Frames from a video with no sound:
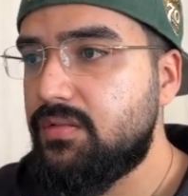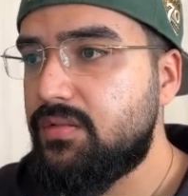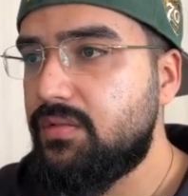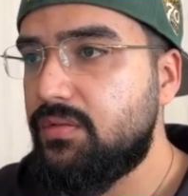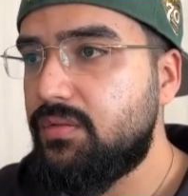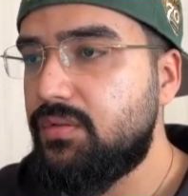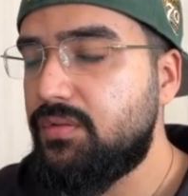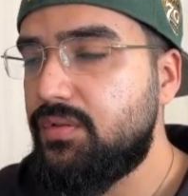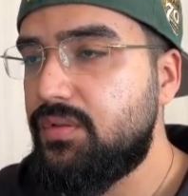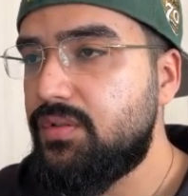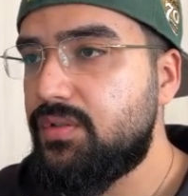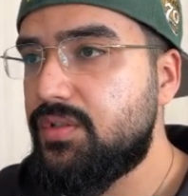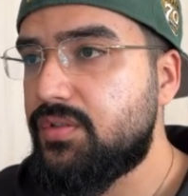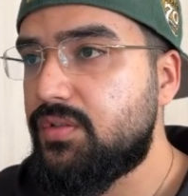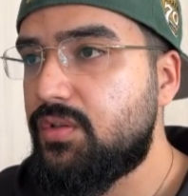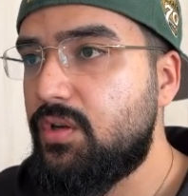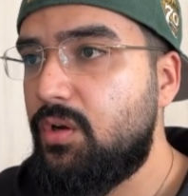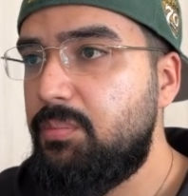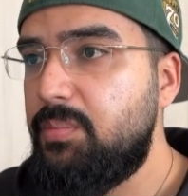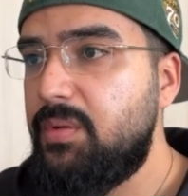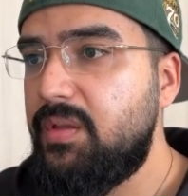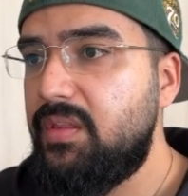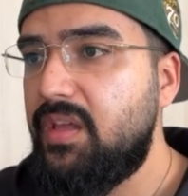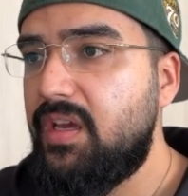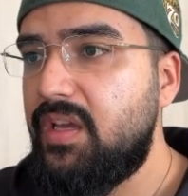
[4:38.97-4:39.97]
so you just
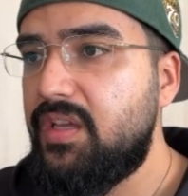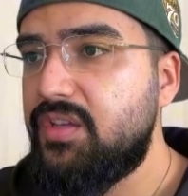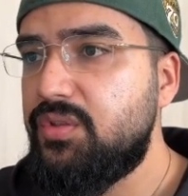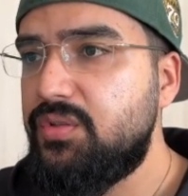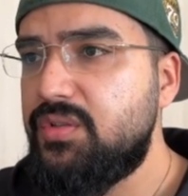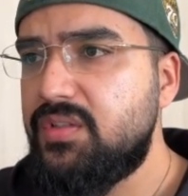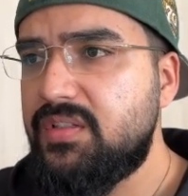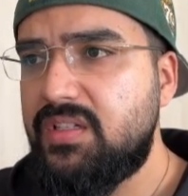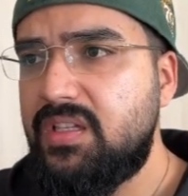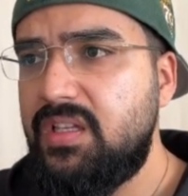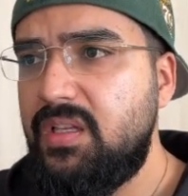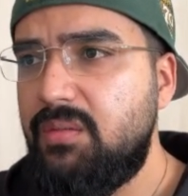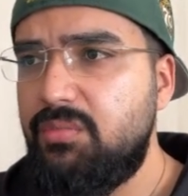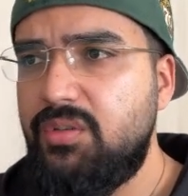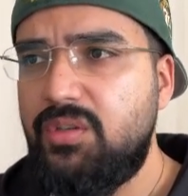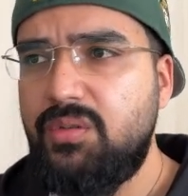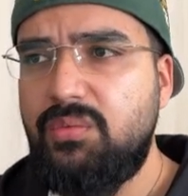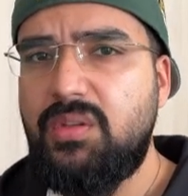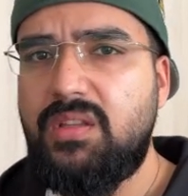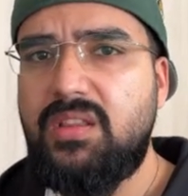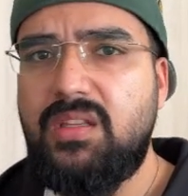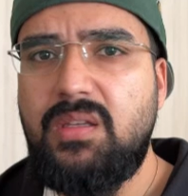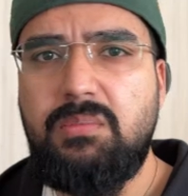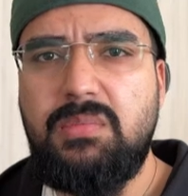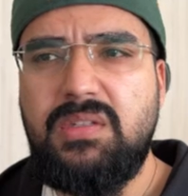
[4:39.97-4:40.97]
copy that and you just keep
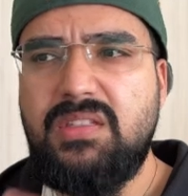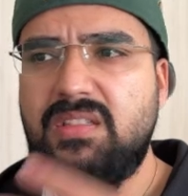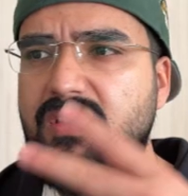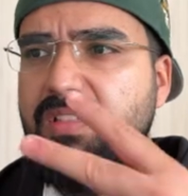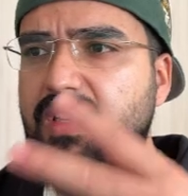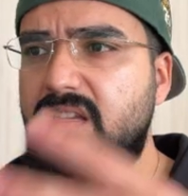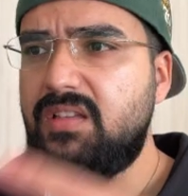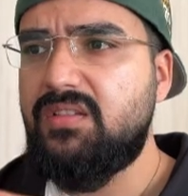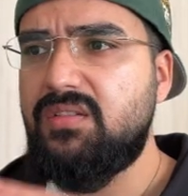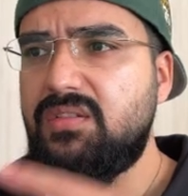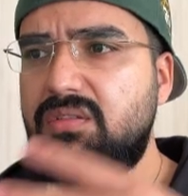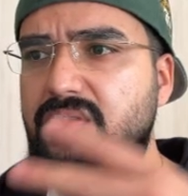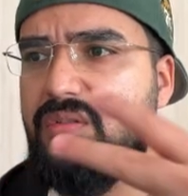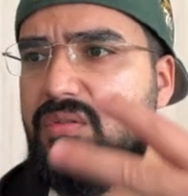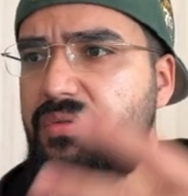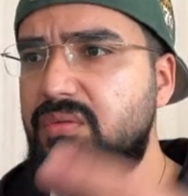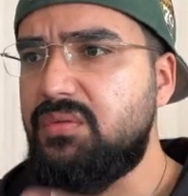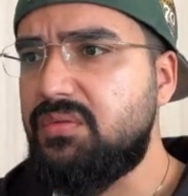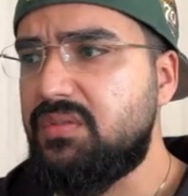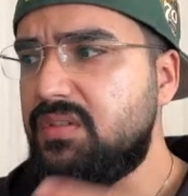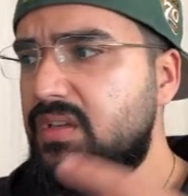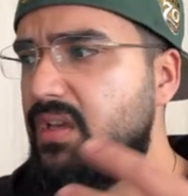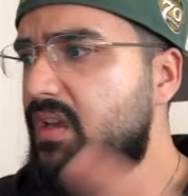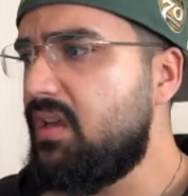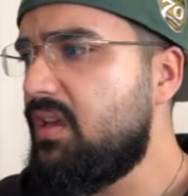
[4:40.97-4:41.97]
doing them in sets of
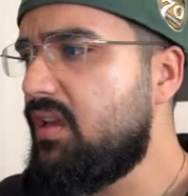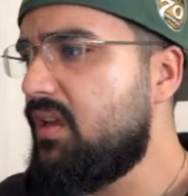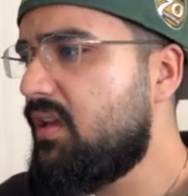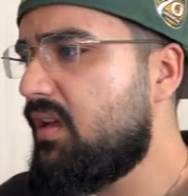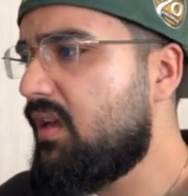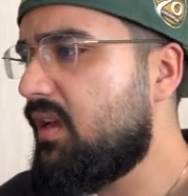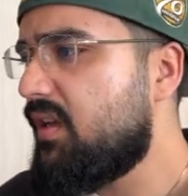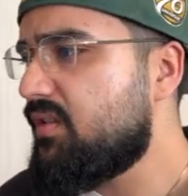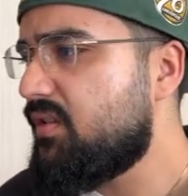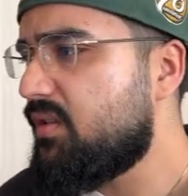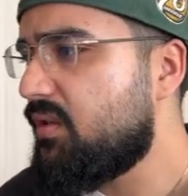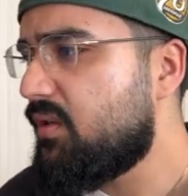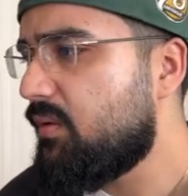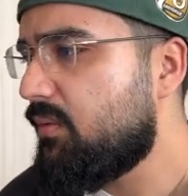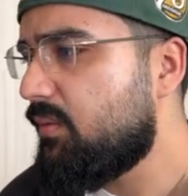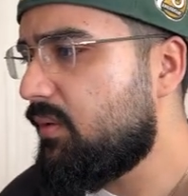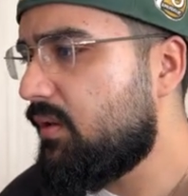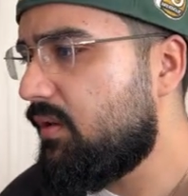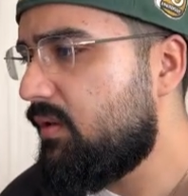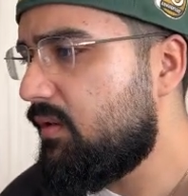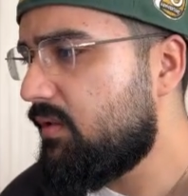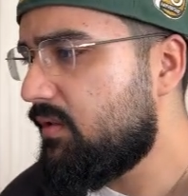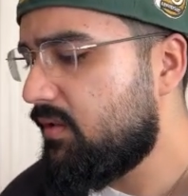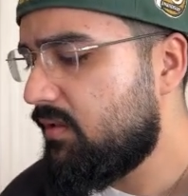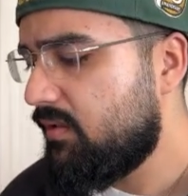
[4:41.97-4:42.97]
twos as you go
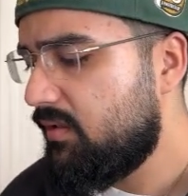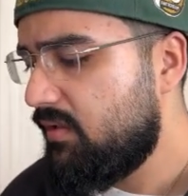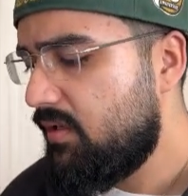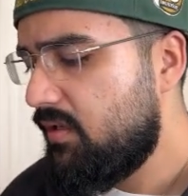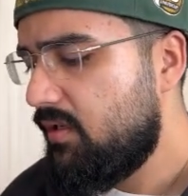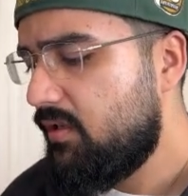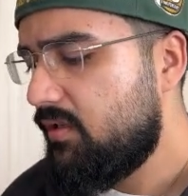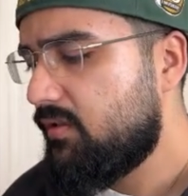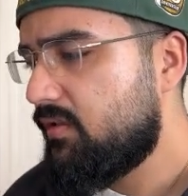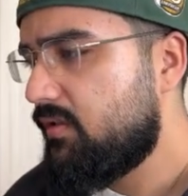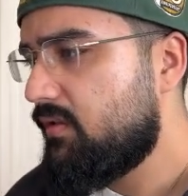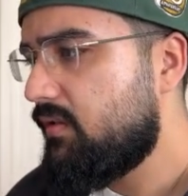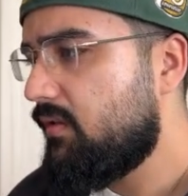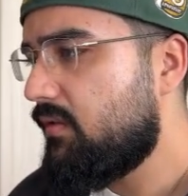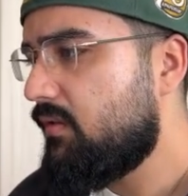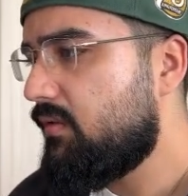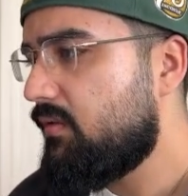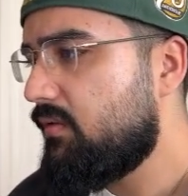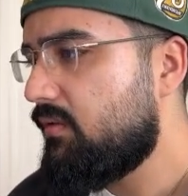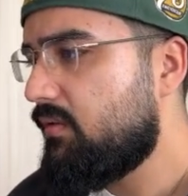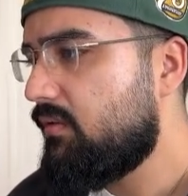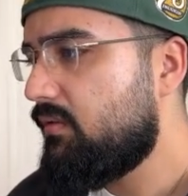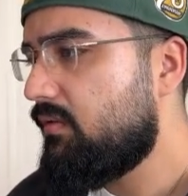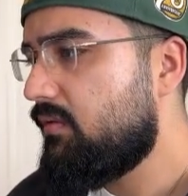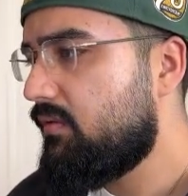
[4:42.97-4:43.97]
along. So
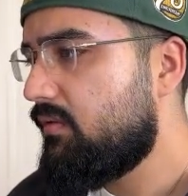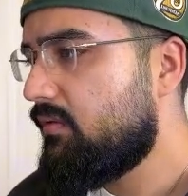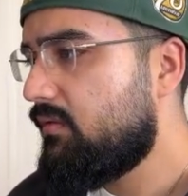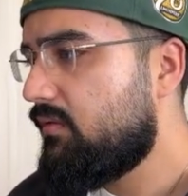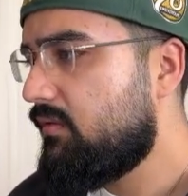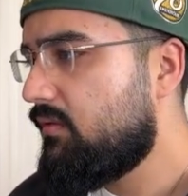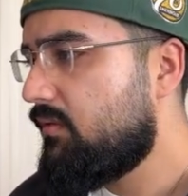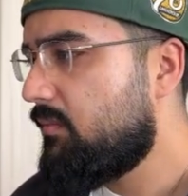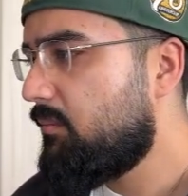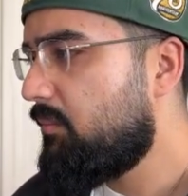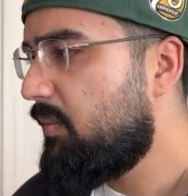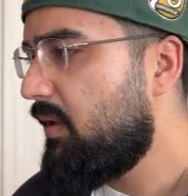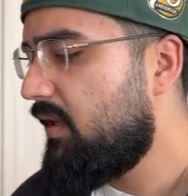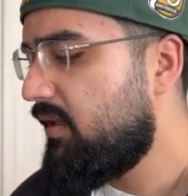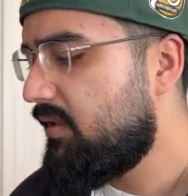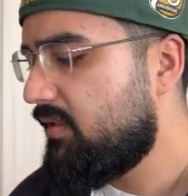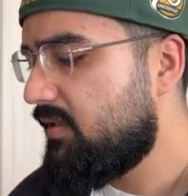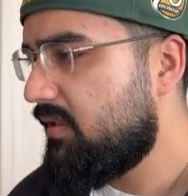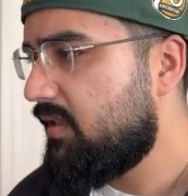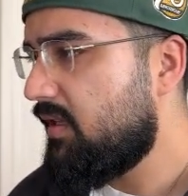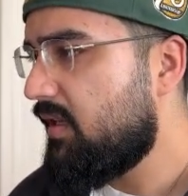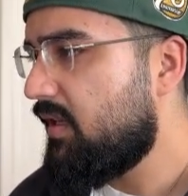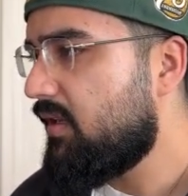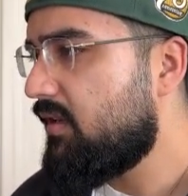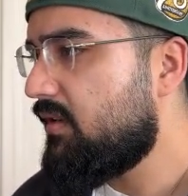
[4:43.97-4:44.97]

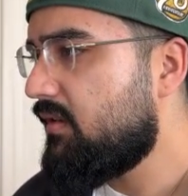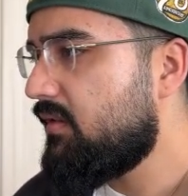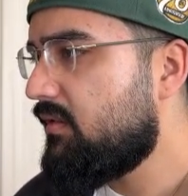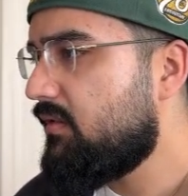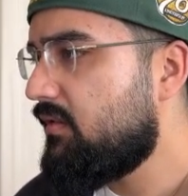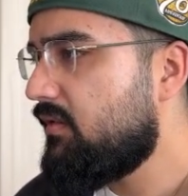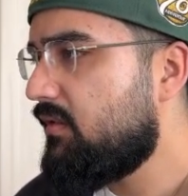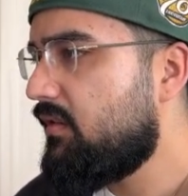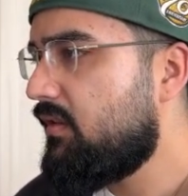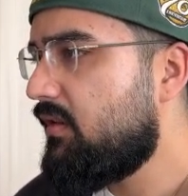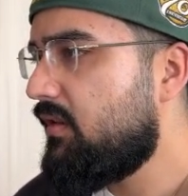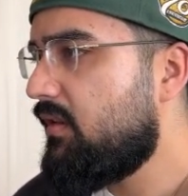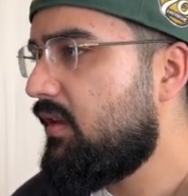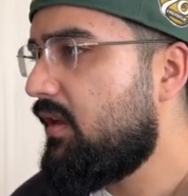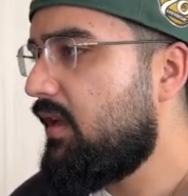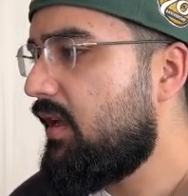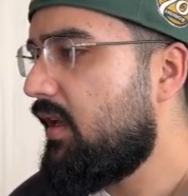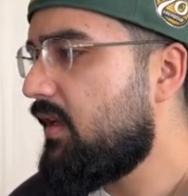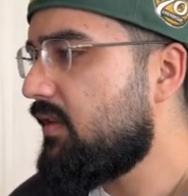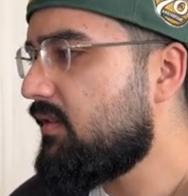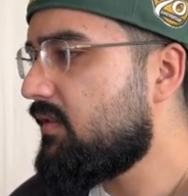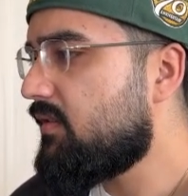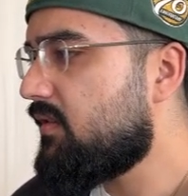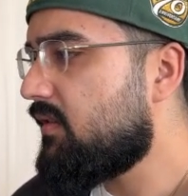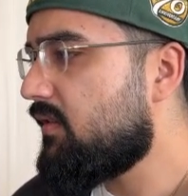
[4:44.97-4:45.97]
paste that,
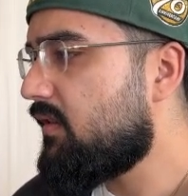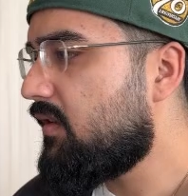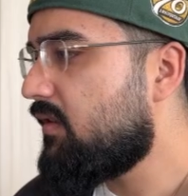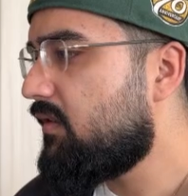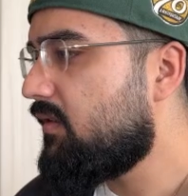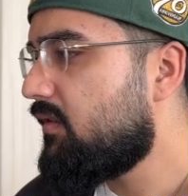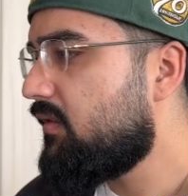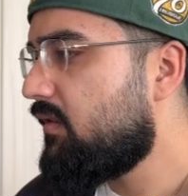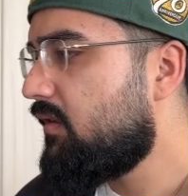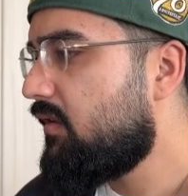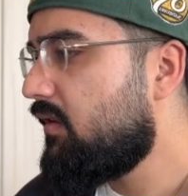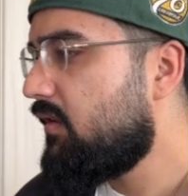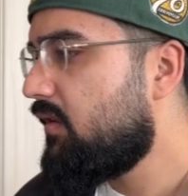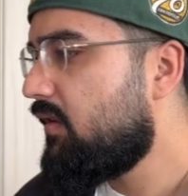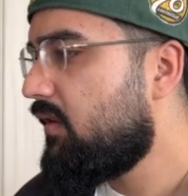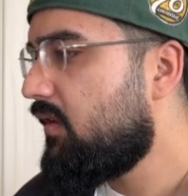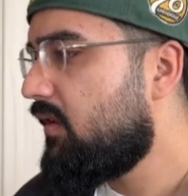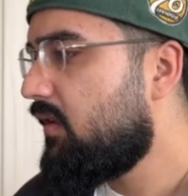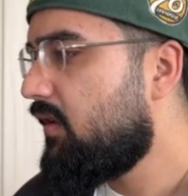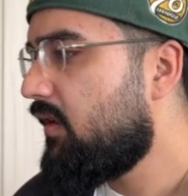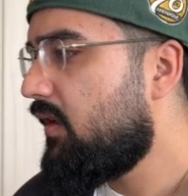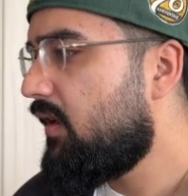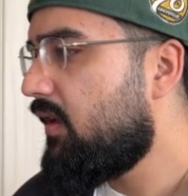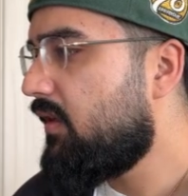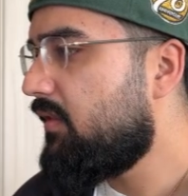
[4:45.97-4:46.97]
enter,
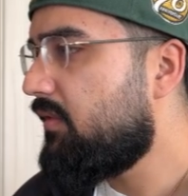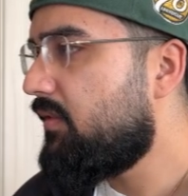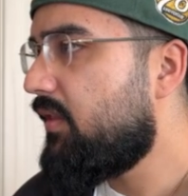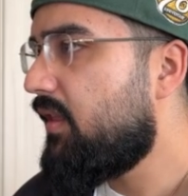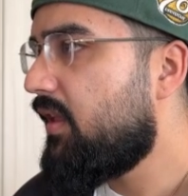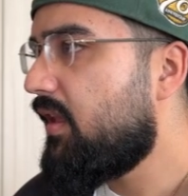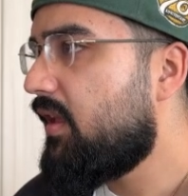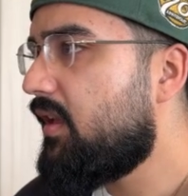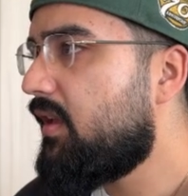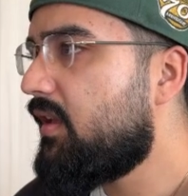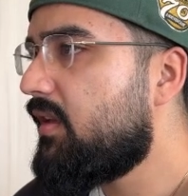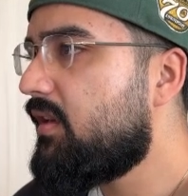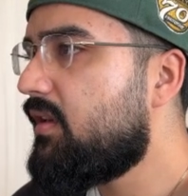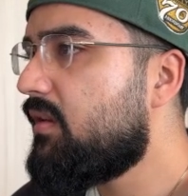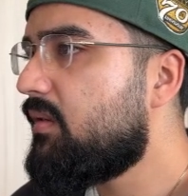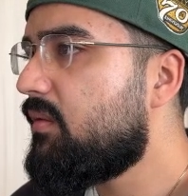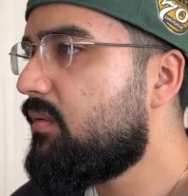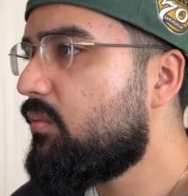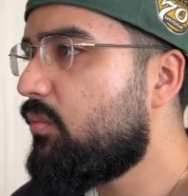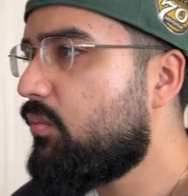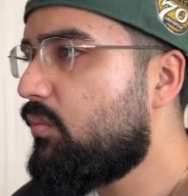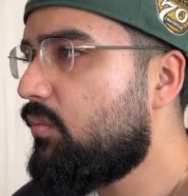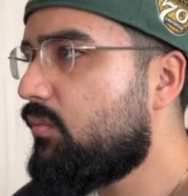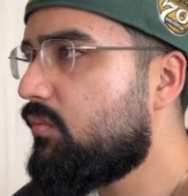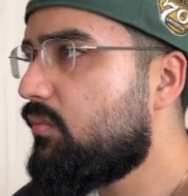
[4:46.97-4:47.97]
and
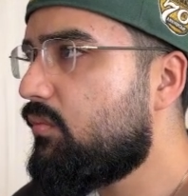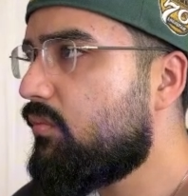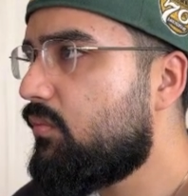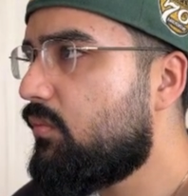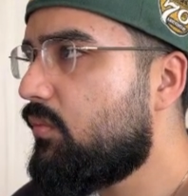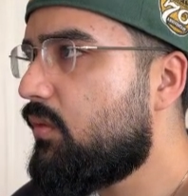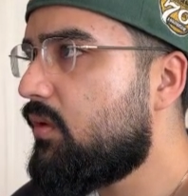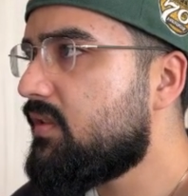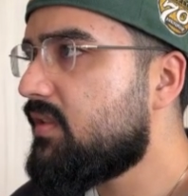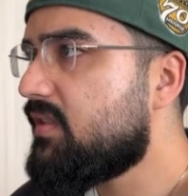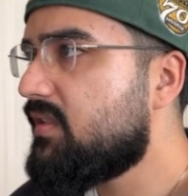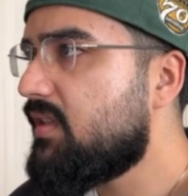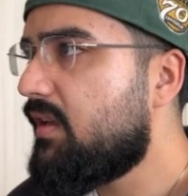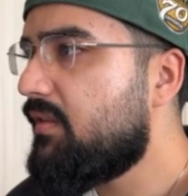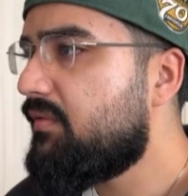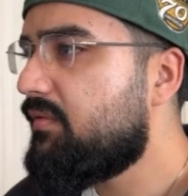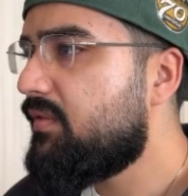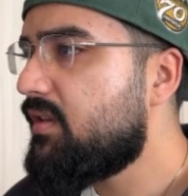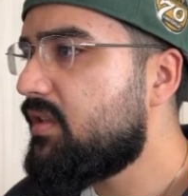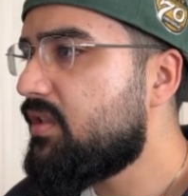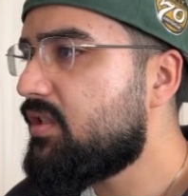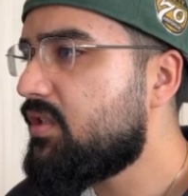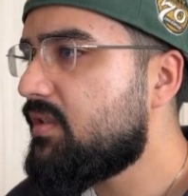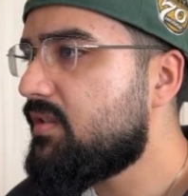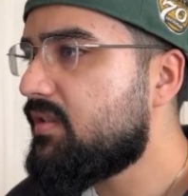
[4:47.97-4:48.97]
then once that
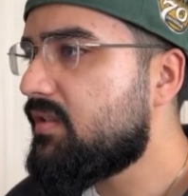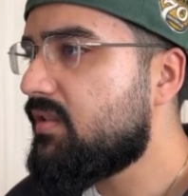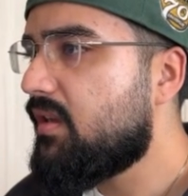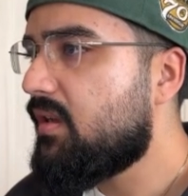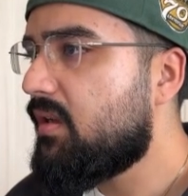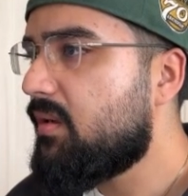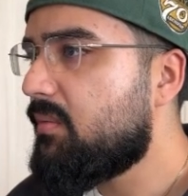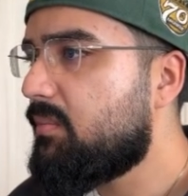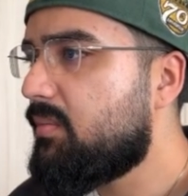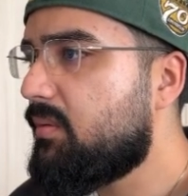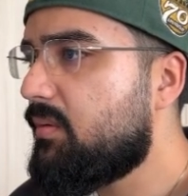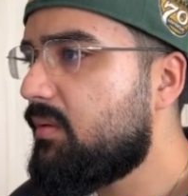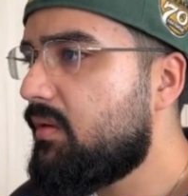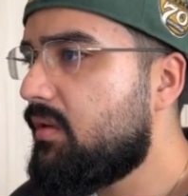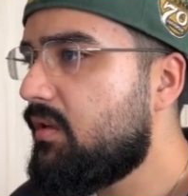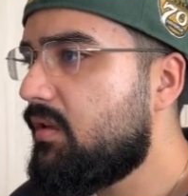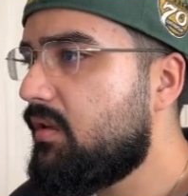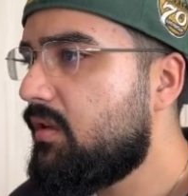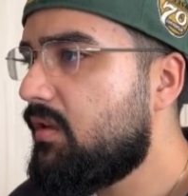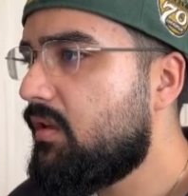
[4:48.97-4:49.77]
finishes up,